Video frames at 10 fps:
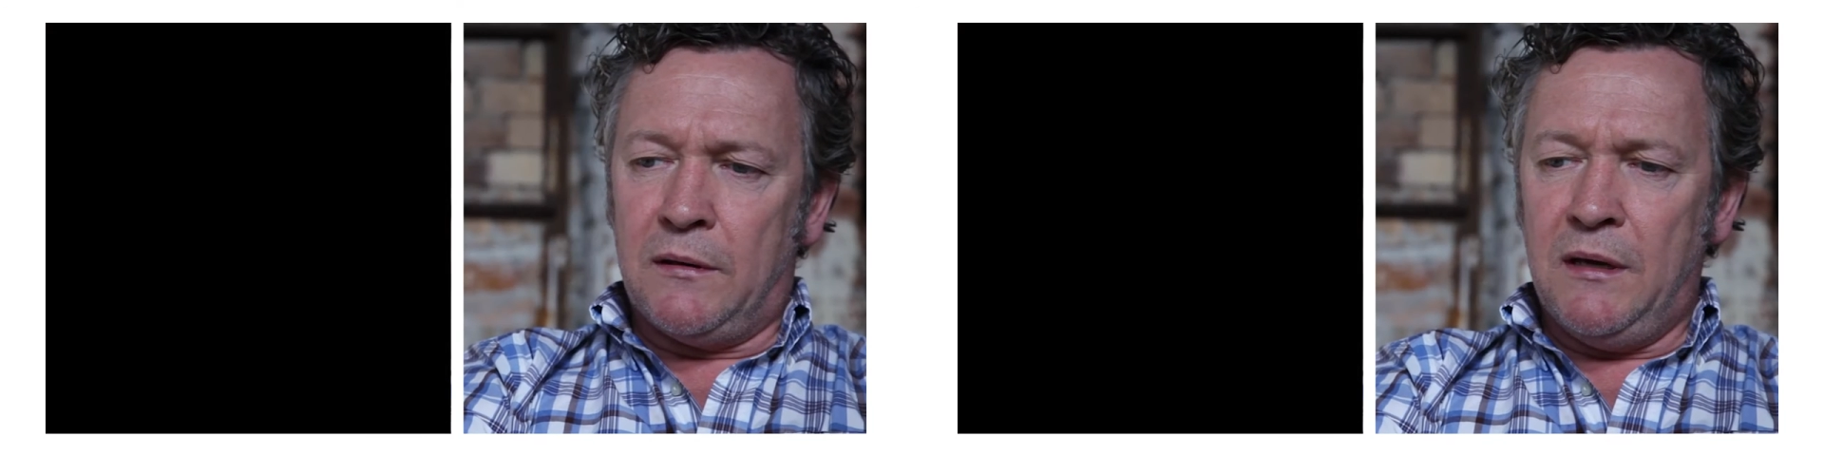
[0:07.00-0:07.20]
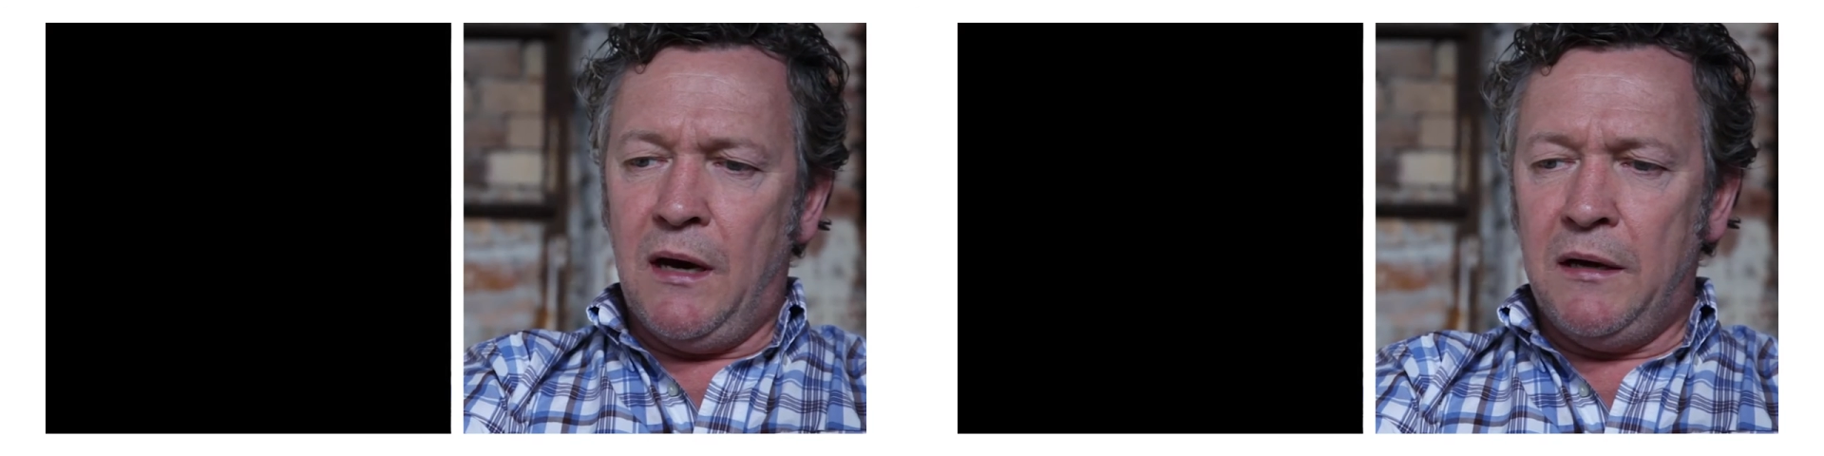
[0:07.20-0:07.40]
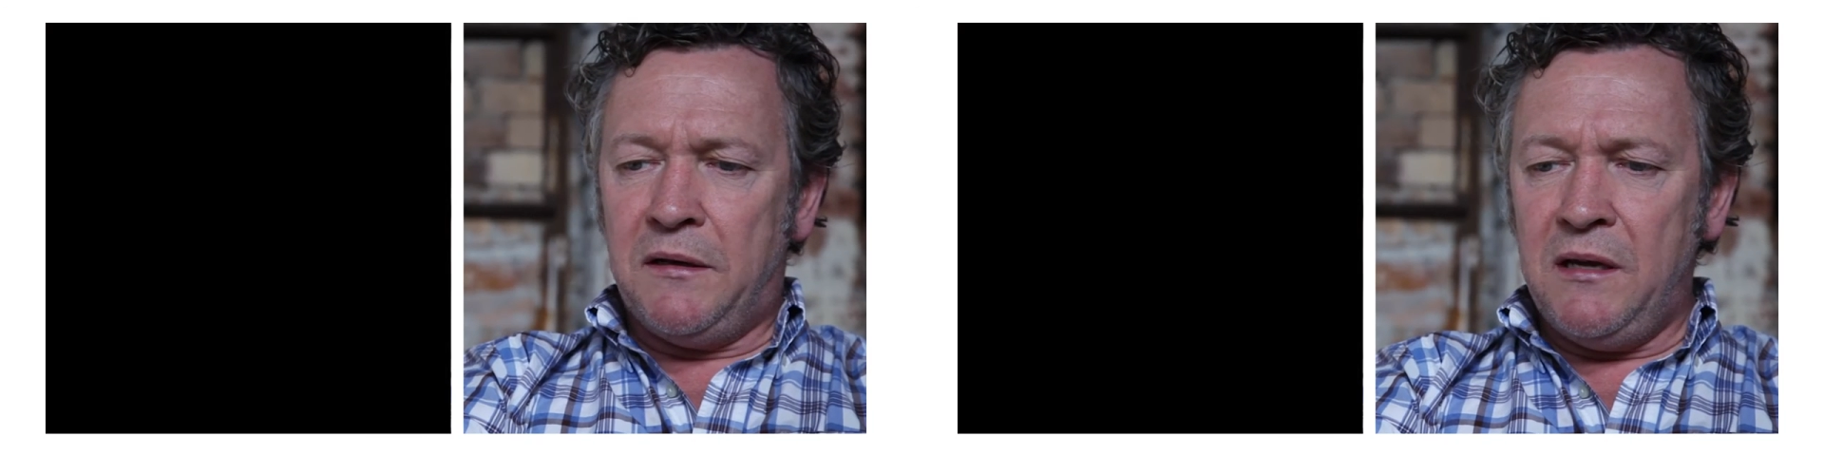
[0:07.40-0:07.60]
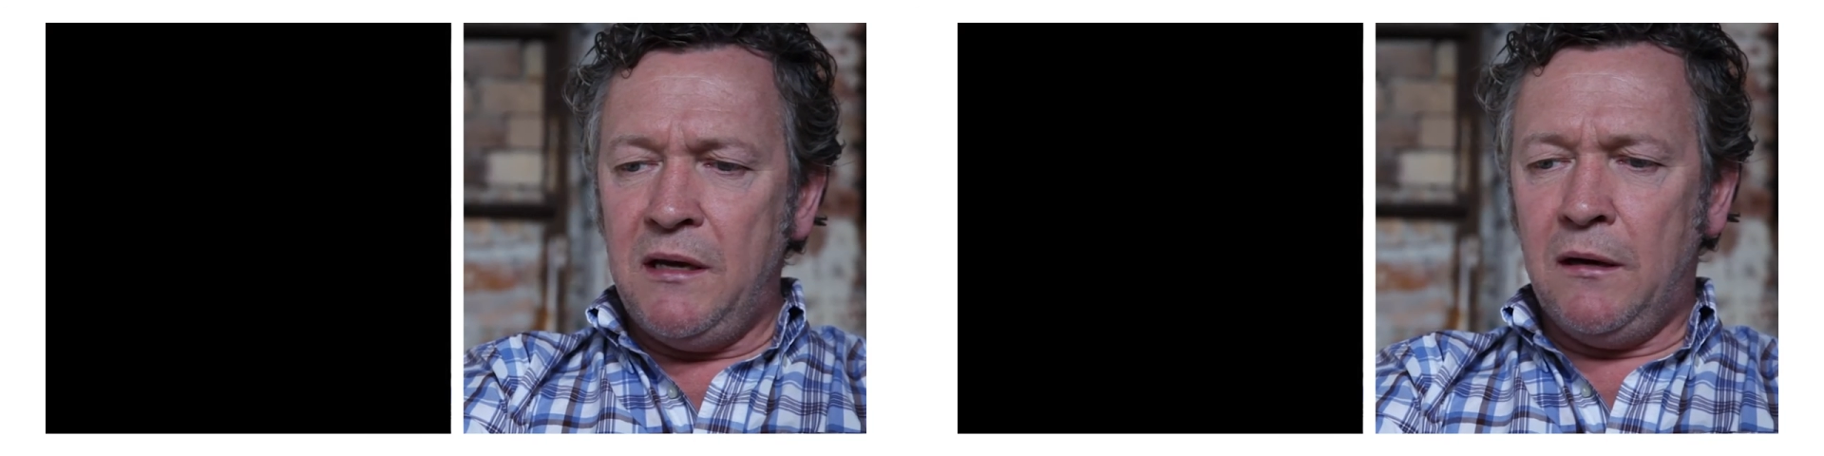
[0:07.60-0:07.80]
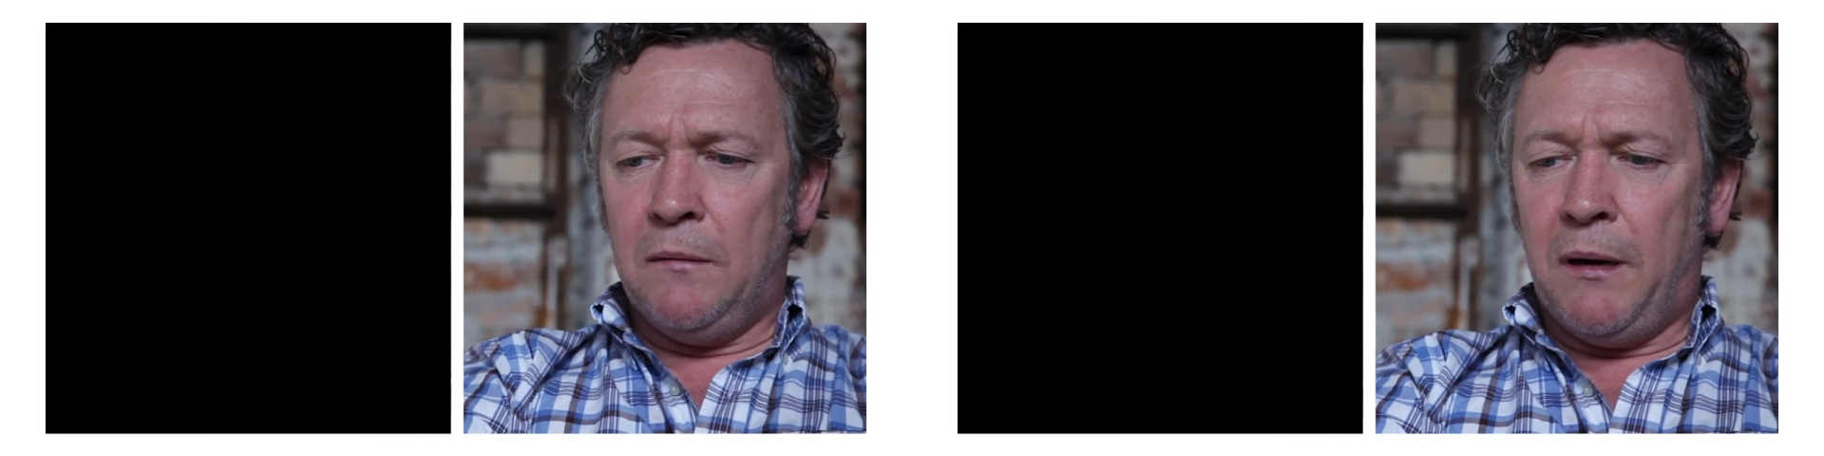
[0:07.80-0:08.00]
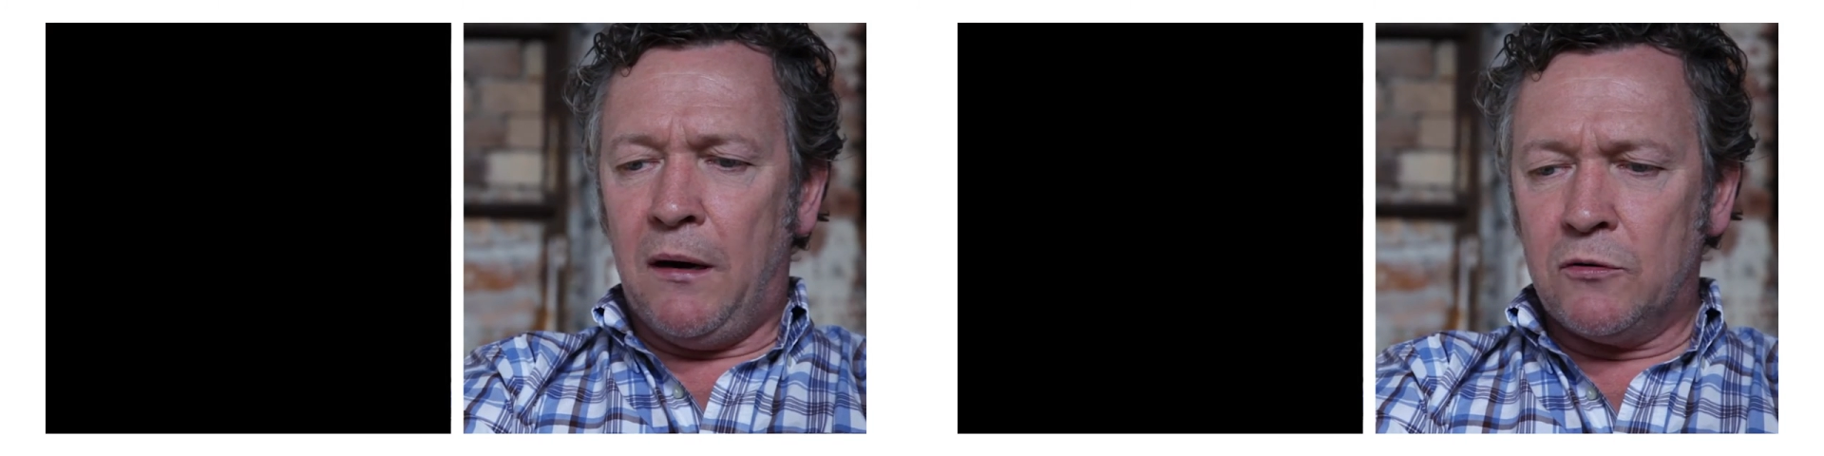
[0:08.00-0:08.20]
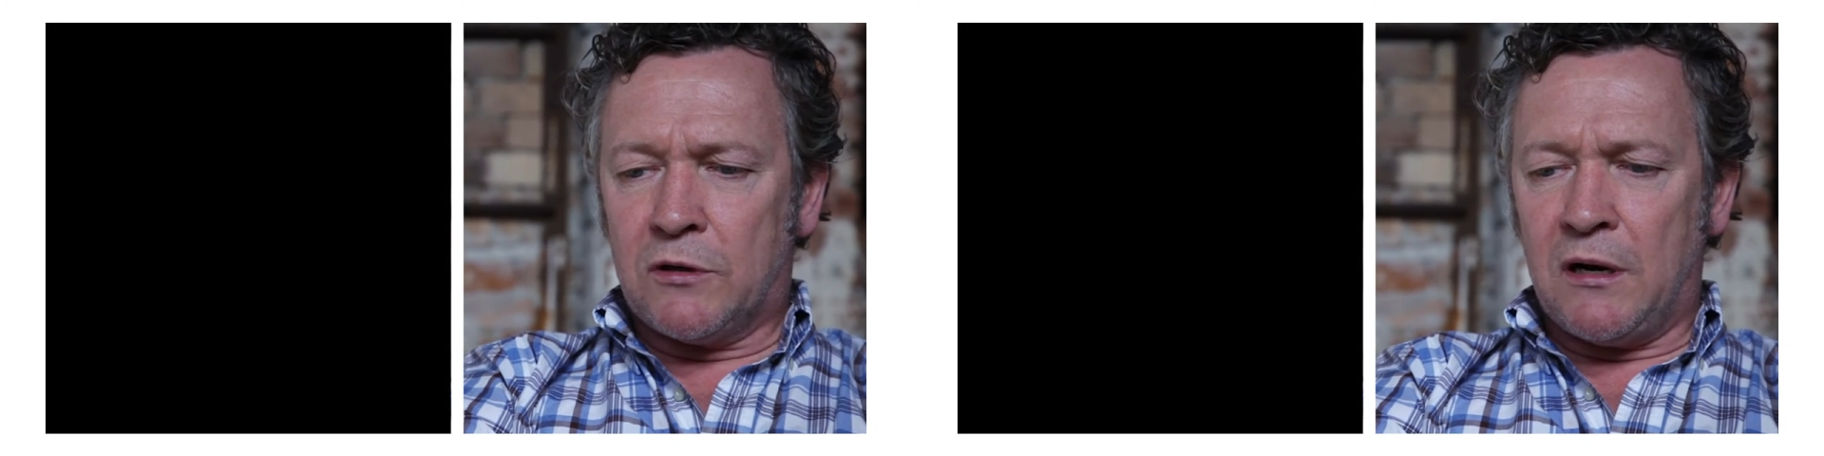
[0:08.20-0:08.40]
The idea about